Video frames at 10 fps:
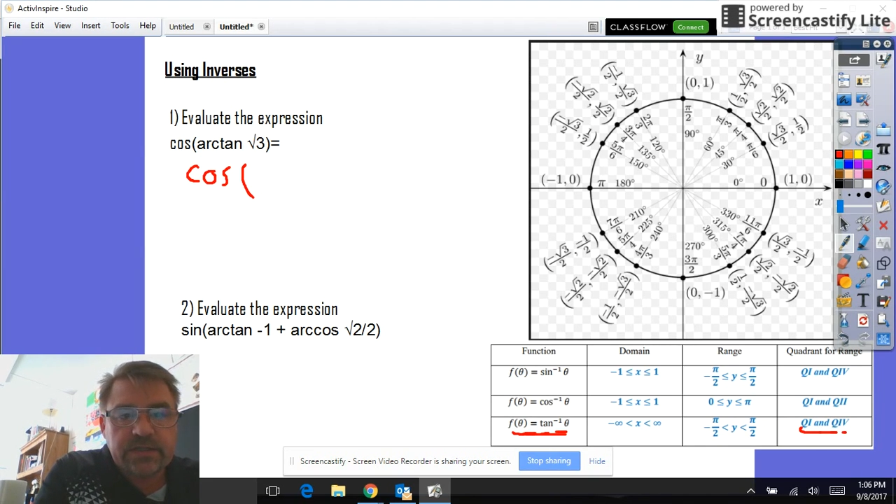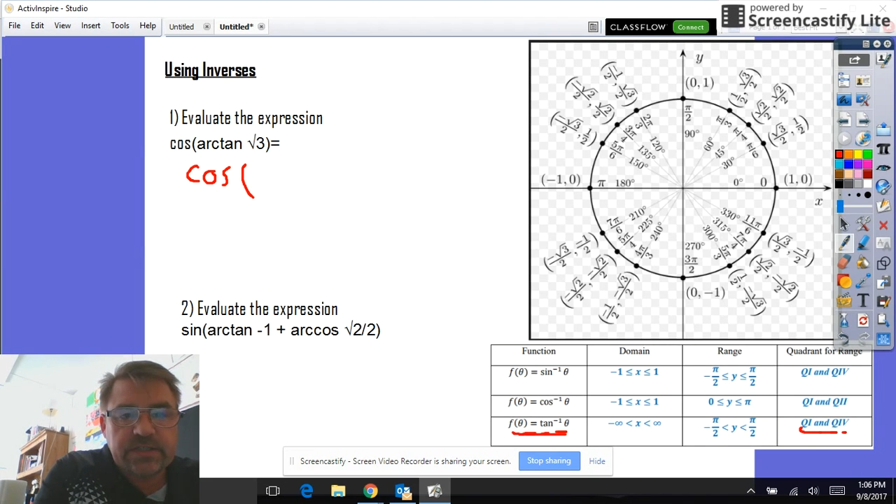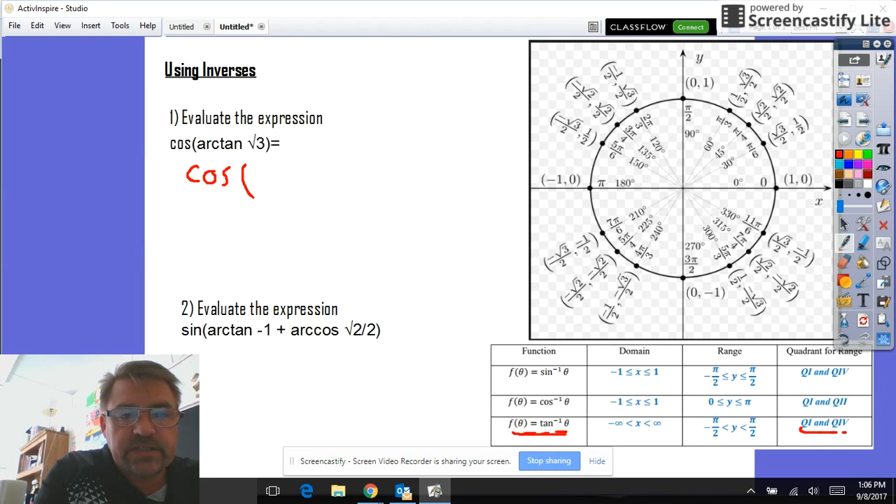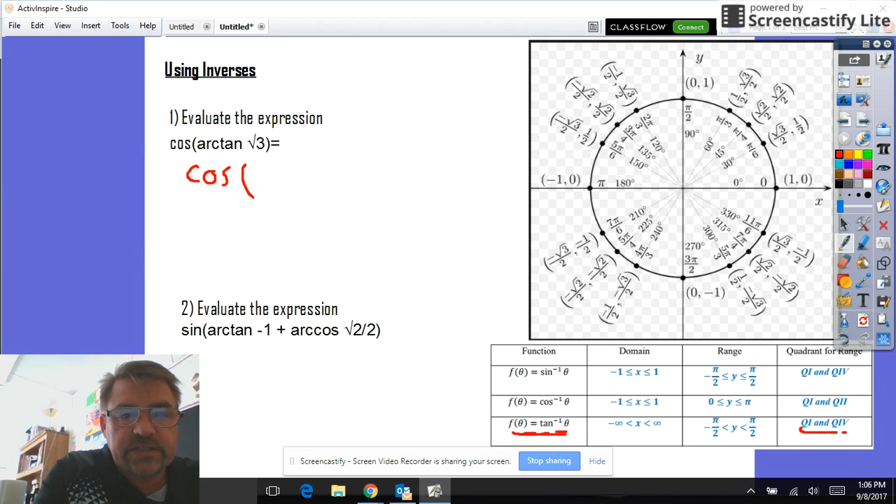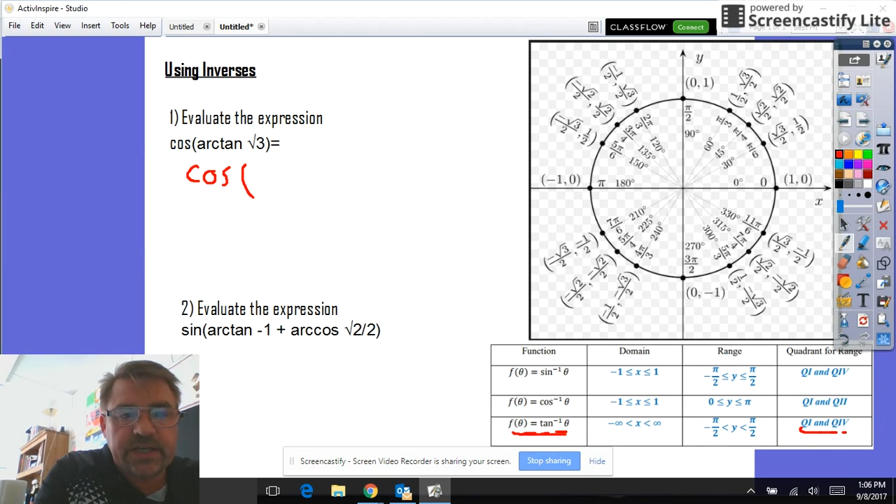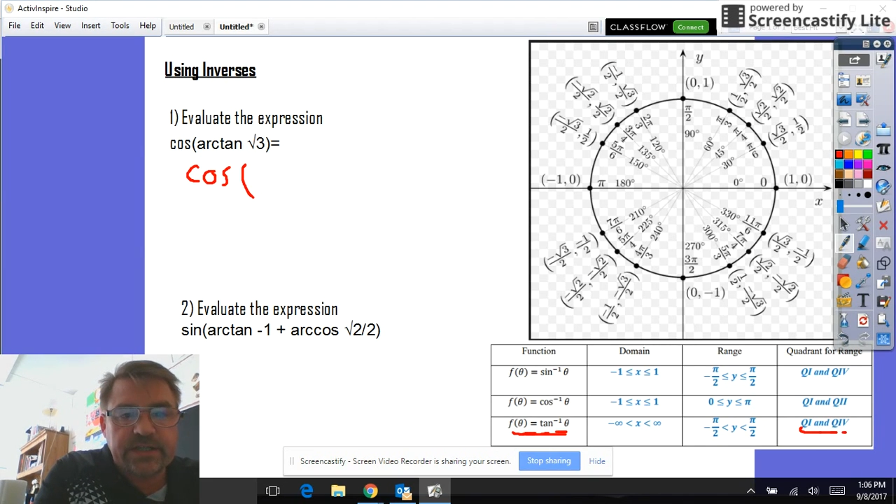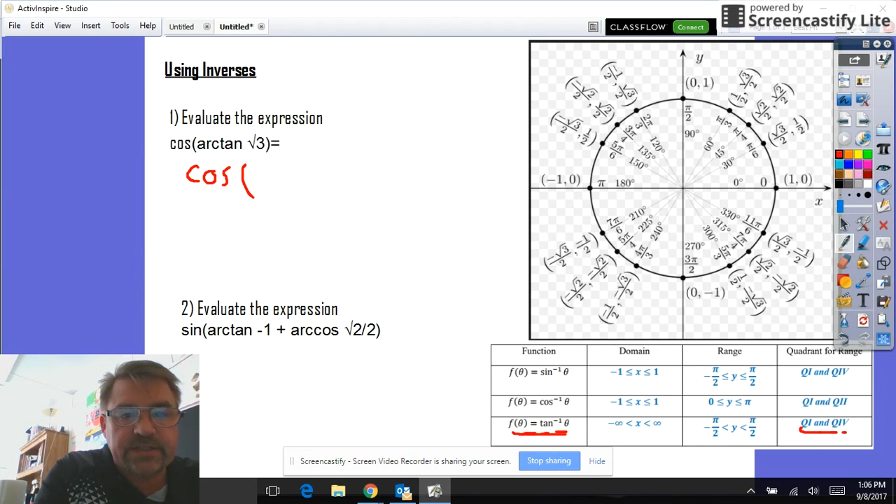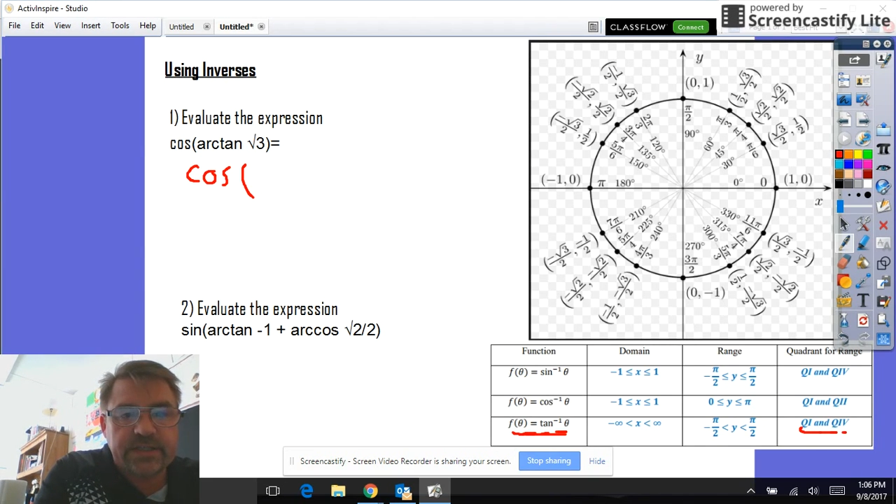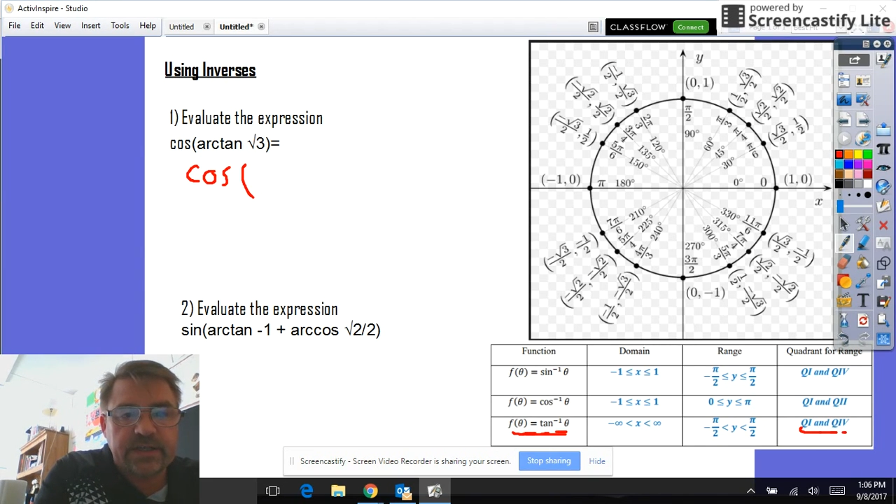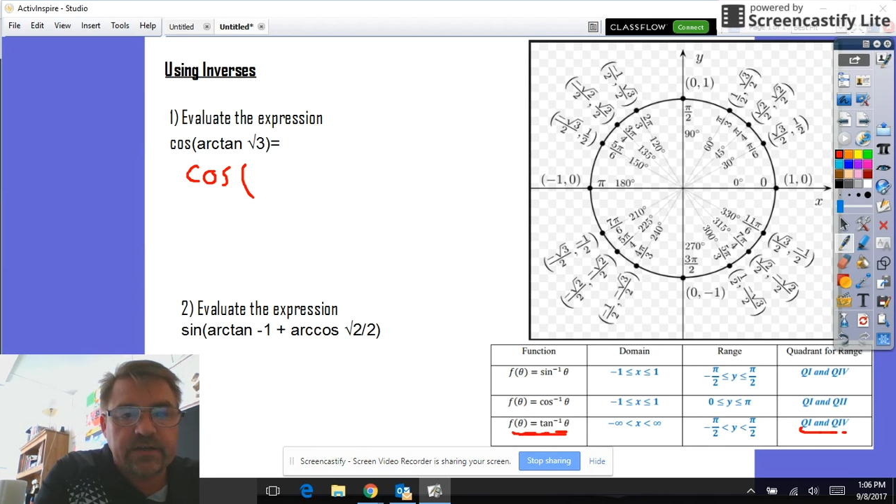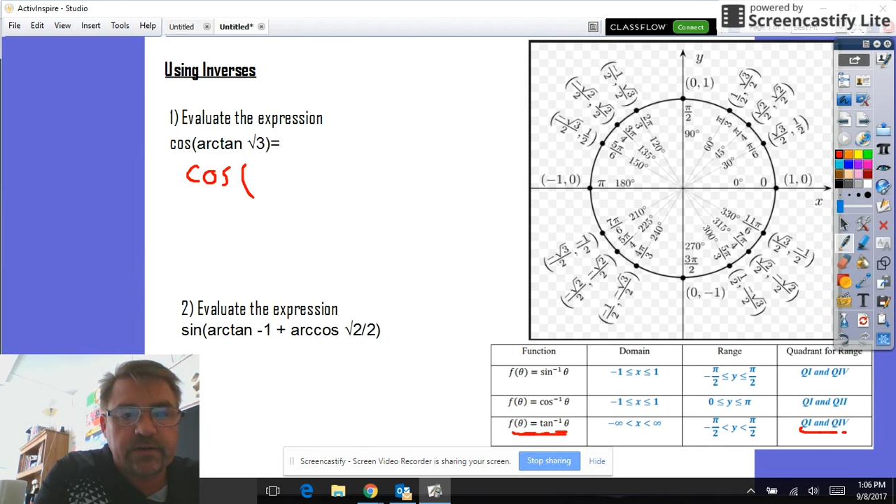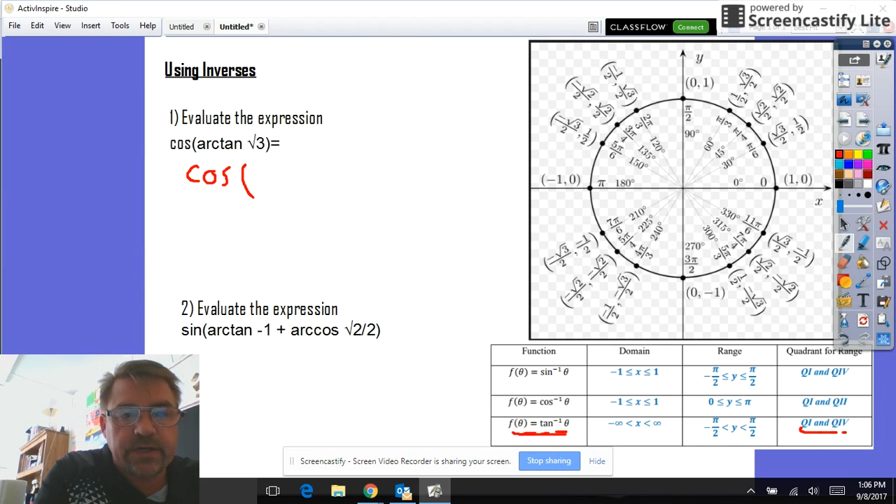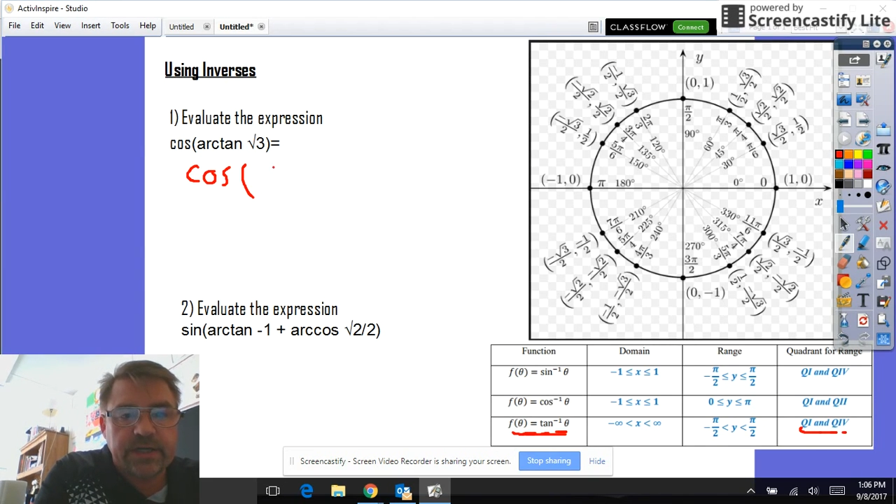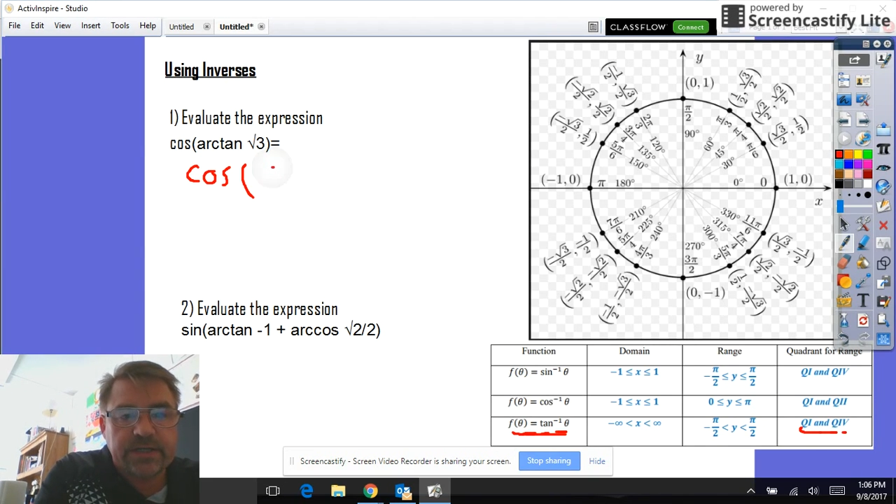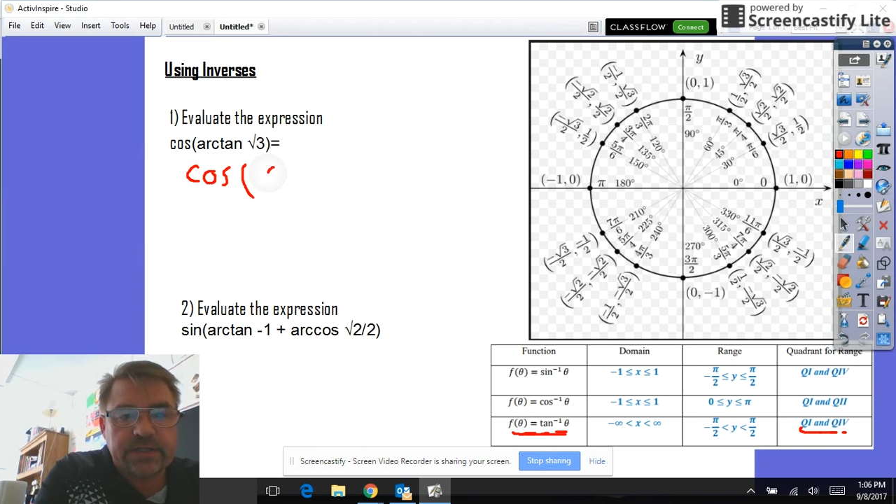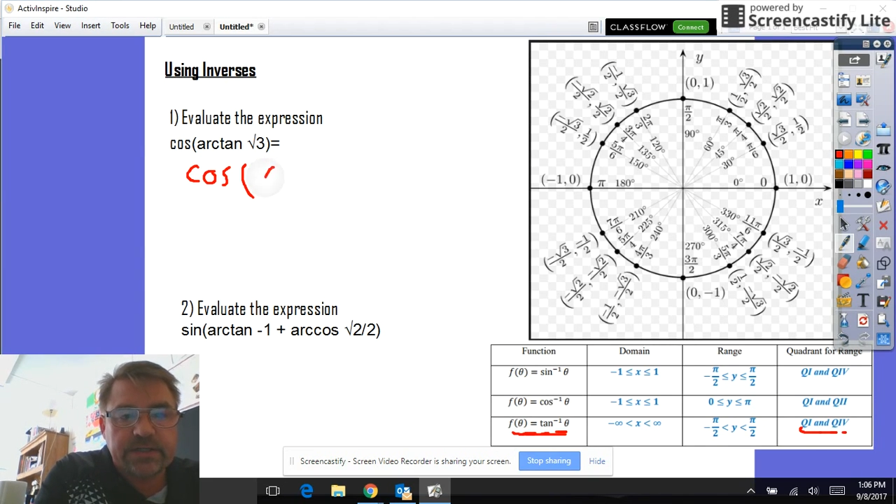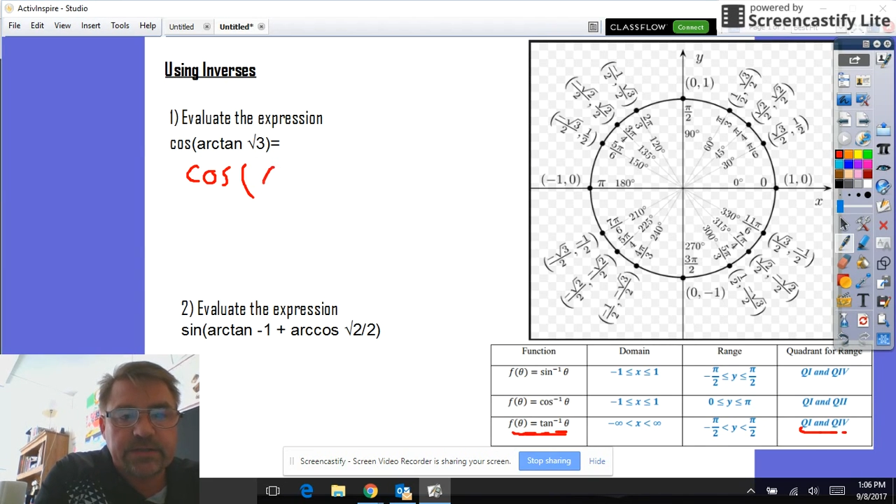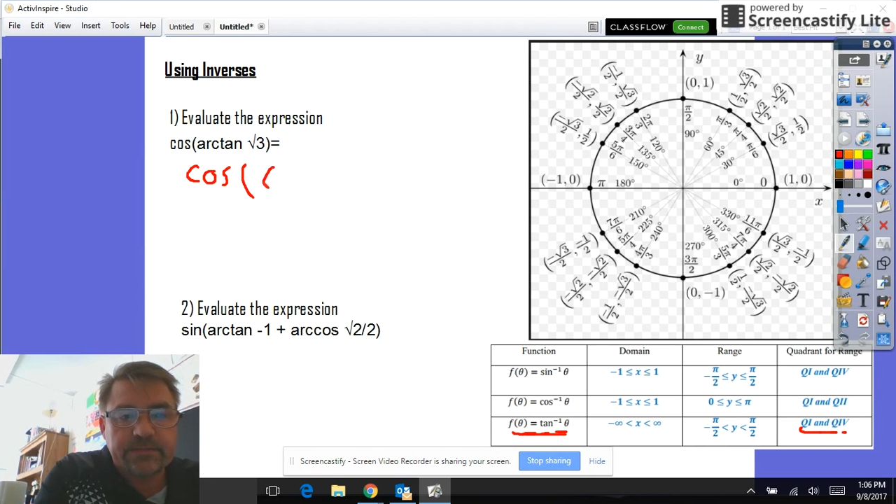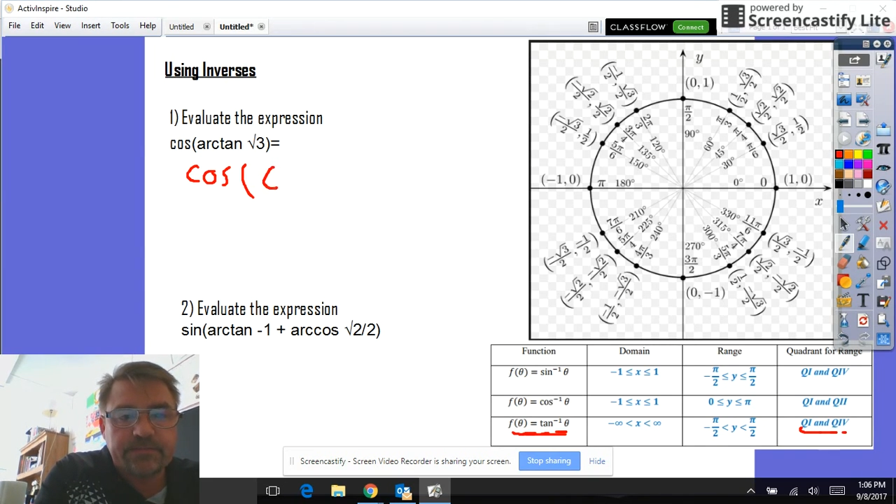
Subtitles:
60 degrees